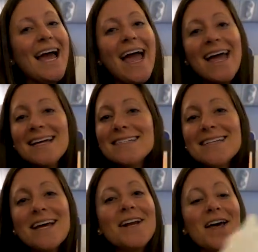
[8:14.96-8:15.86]
And
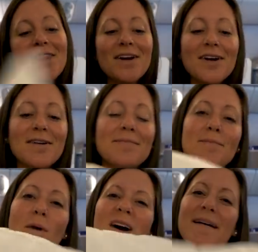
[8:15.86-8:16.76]
another
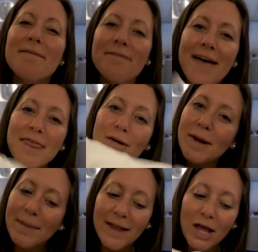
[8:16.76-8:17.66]
more
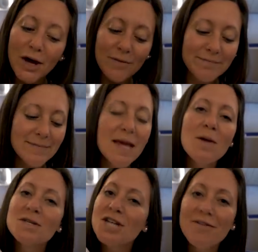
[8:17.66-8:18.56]
feathery pillow,
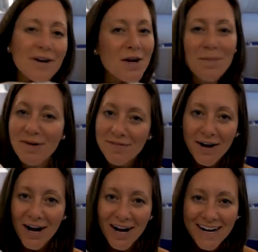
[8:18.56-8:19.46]
whichever you
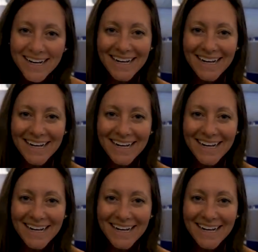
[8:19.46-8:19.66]
prefer.